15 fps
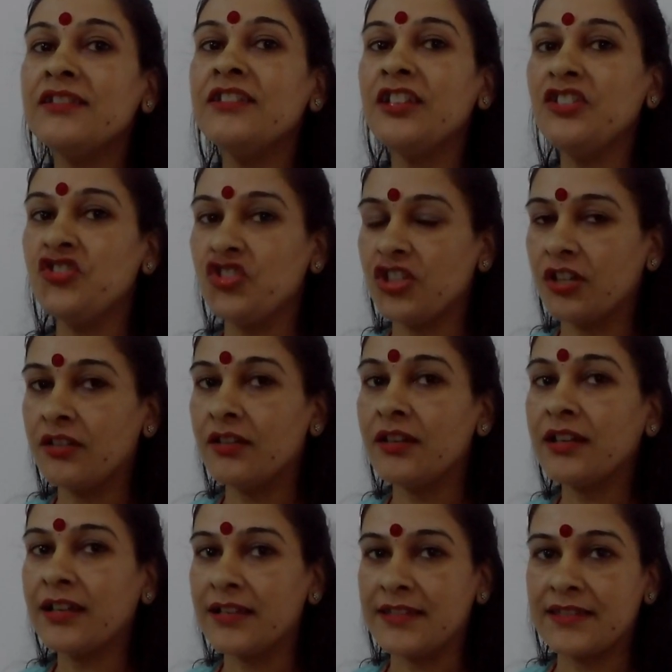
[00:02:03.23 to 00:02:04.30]
the general
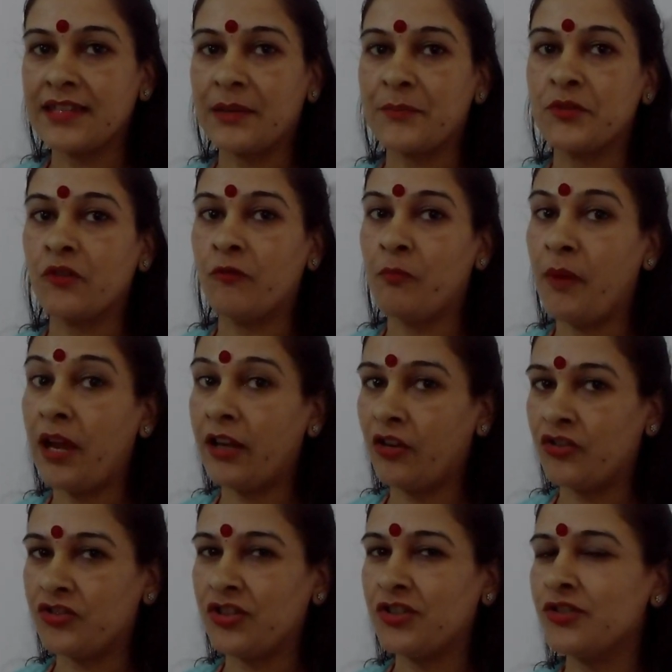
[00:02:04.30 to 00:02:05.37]
concepts of
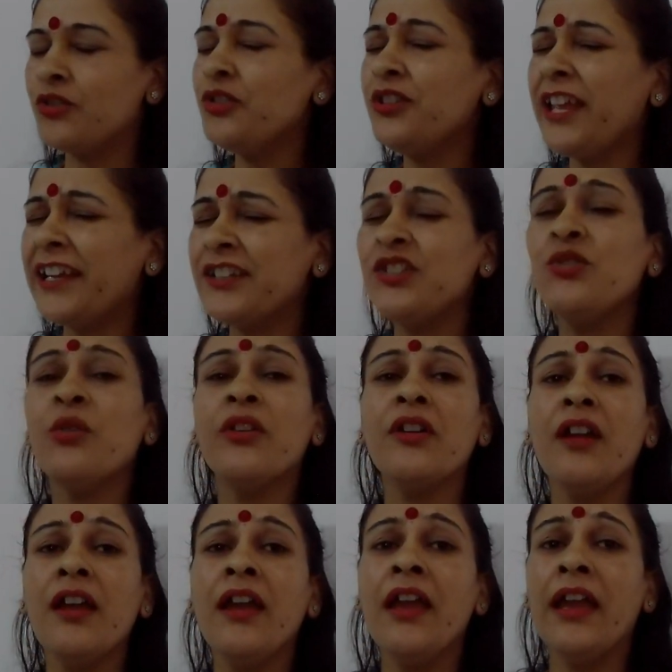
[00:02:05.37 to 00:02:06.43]
biology so that you
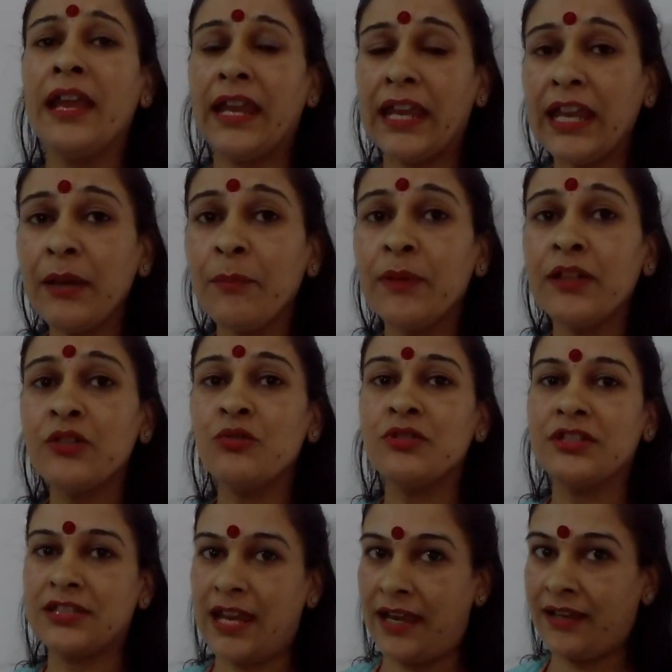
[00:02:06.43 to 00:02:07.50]
are able
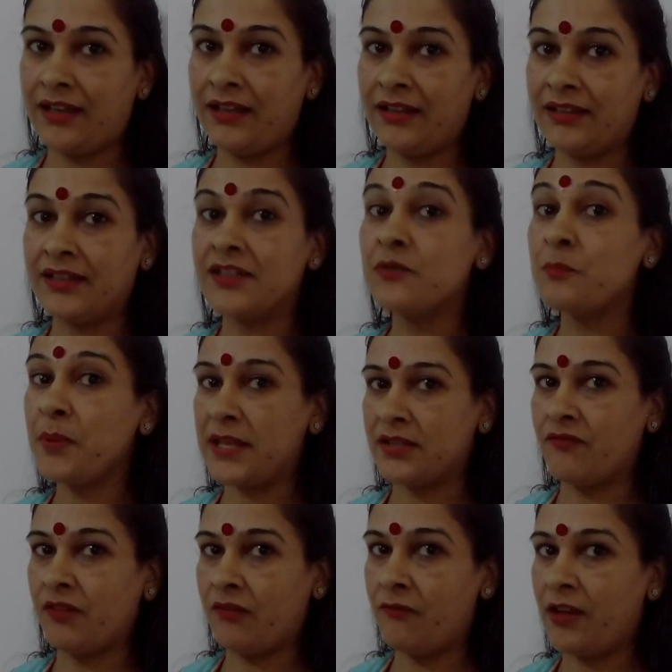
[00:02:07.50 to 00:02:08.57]
to tackle the
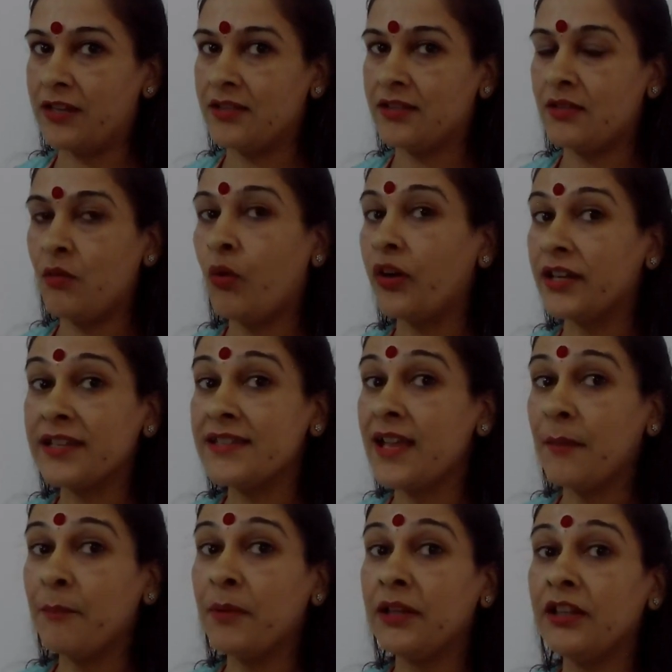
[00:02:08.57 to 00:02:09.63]
specific ones. For
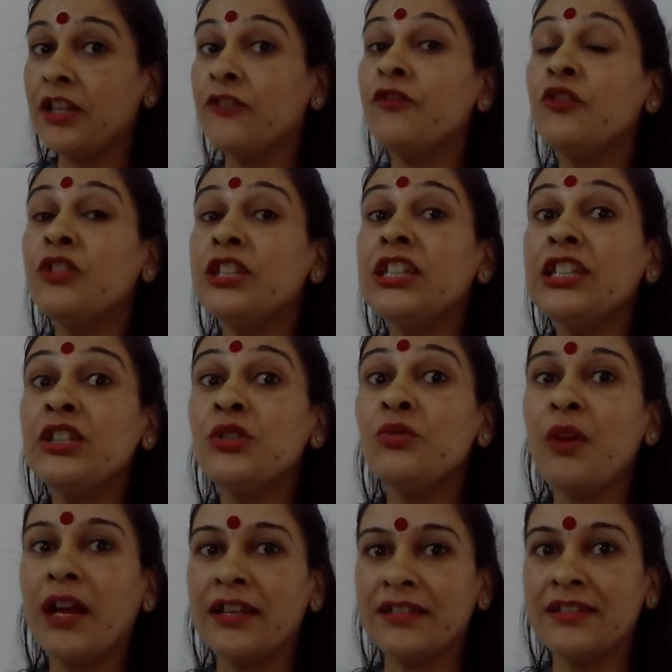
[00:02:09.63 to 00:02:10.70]
example, if you need
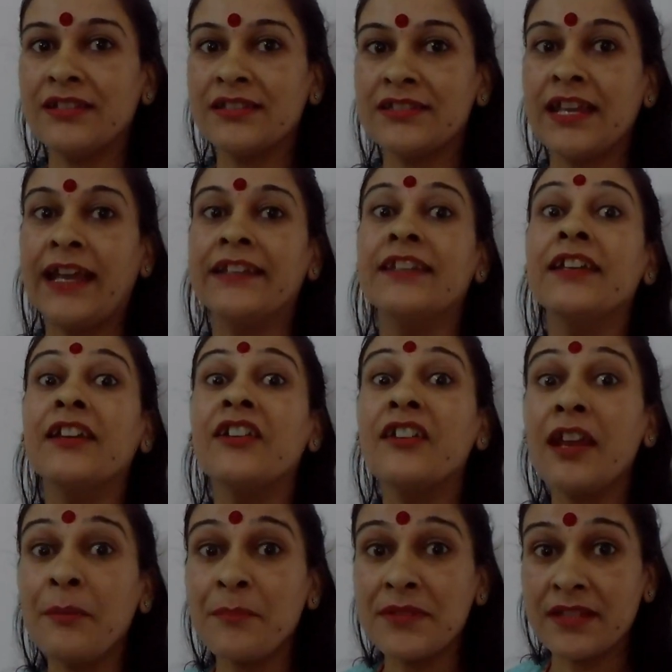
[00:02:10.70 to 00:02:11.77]
to understand the
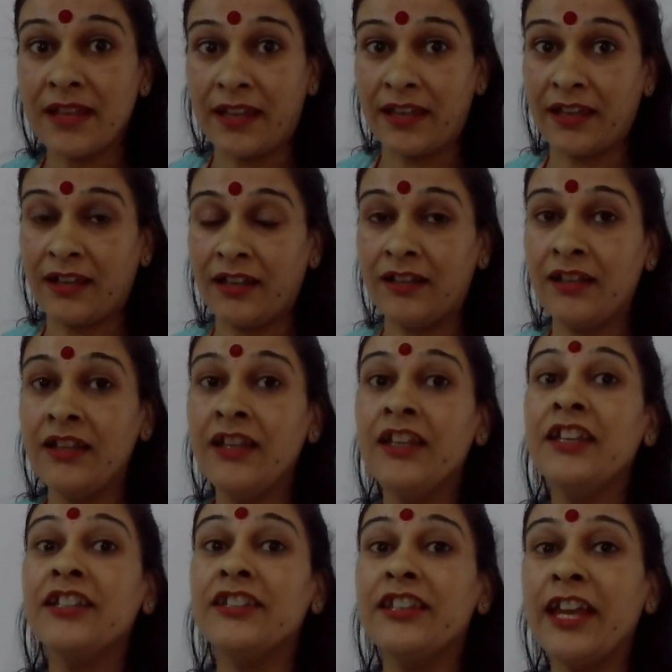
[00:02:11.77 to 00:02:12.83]
Krebs cycle,
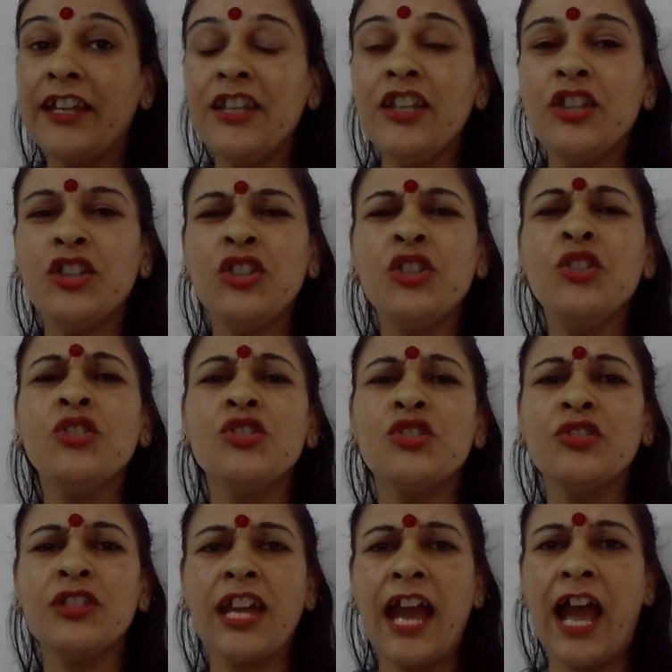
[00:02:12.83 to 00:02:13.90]
then you
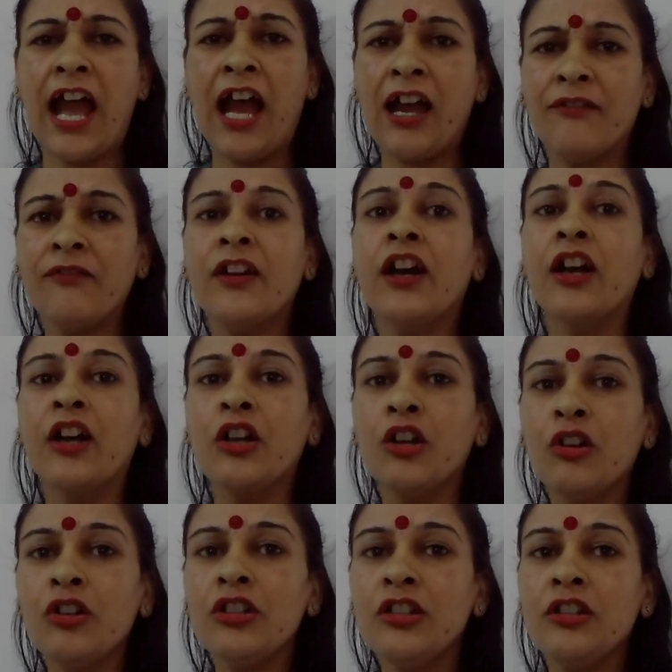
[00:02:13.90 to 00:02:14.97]
should have a
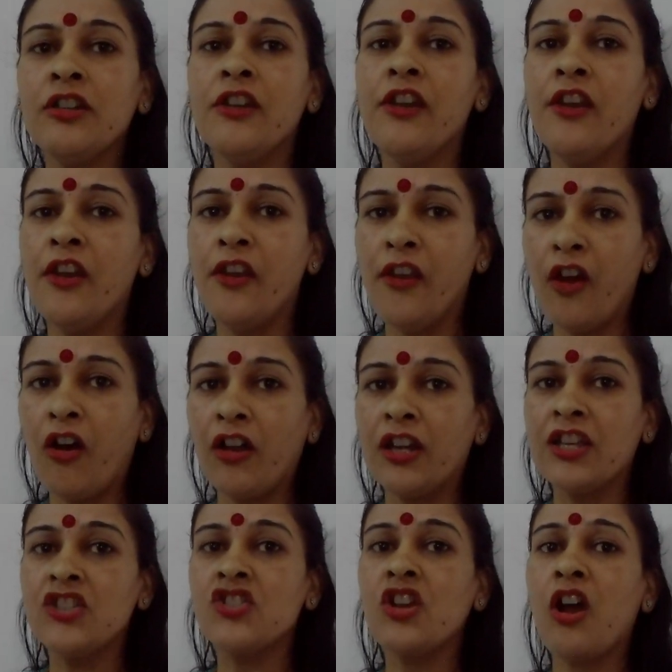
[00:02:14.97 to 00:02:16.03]
good
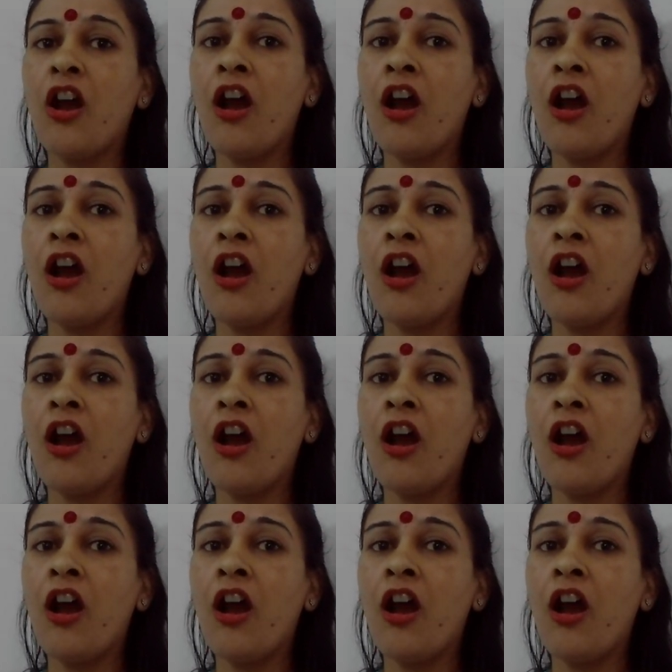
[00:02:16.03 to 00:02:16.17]
knowledge